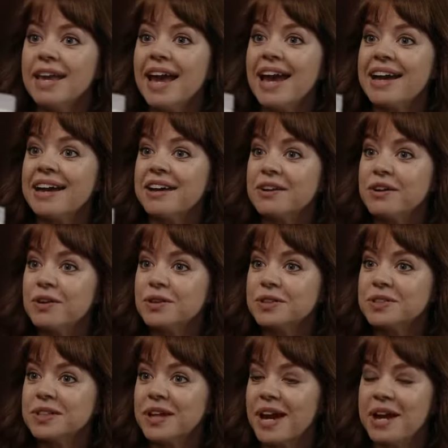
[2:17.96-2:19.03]
Yeah, of
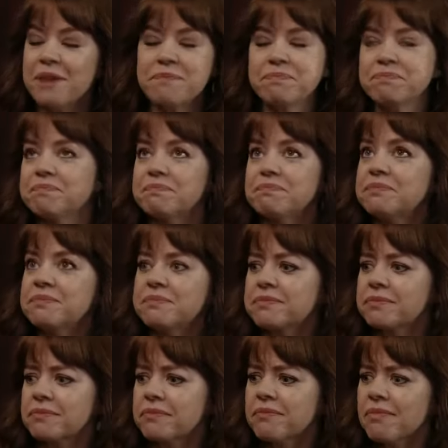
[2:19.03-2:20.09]
course.
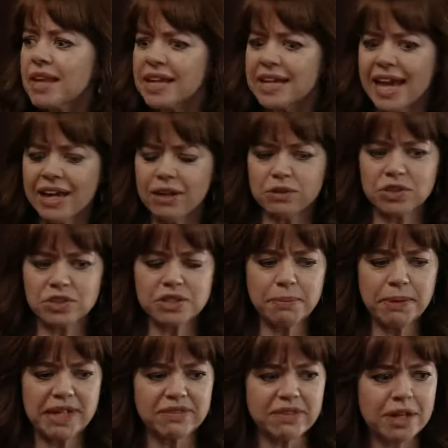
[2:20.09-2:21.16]
Yeah, no, it's just
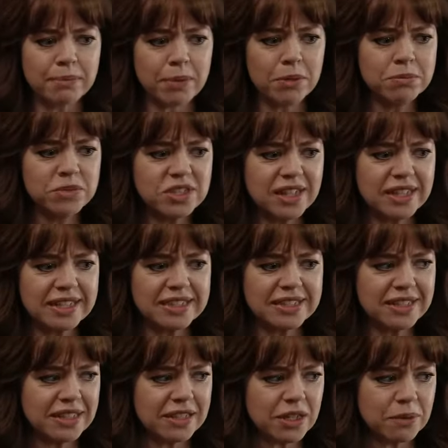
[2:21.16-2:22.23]
a bit of a bombshell,
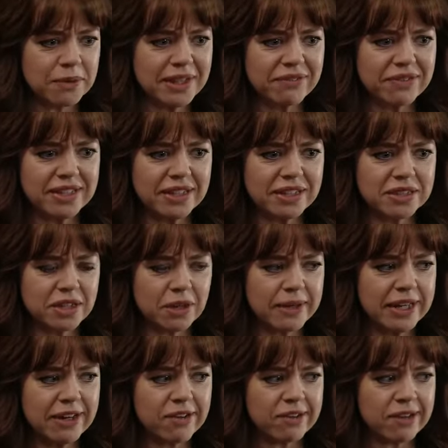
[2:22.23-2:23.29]
isn't it, you know, with everything that's
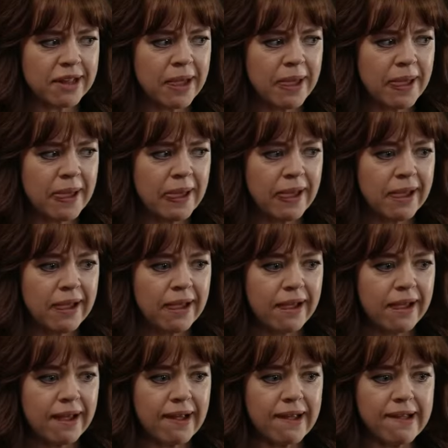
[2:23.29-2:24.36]
going on.
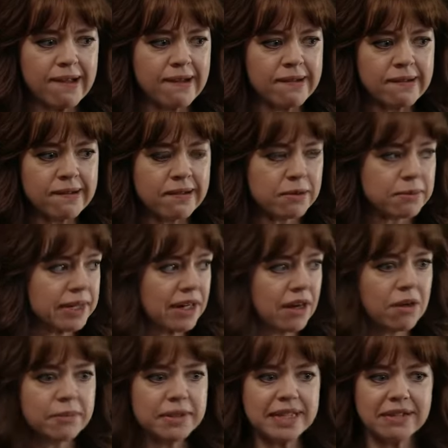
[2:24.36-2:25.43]
Oh, man, I
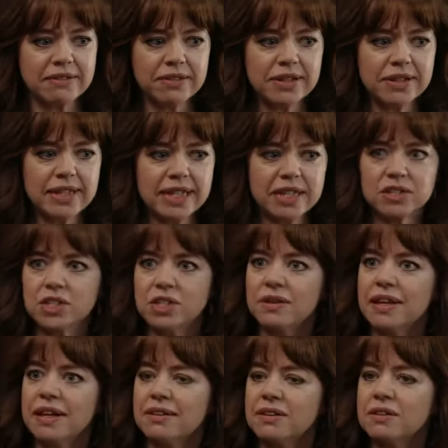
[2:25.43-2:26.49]
can't believe Nick would
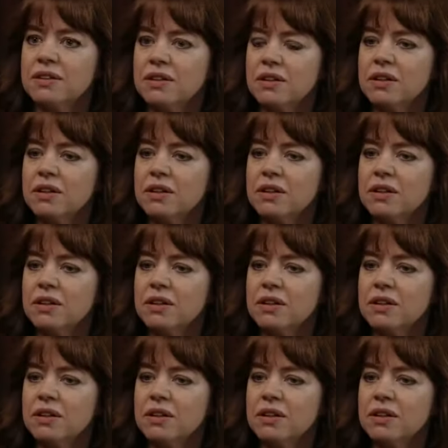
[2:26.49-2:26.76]
do that.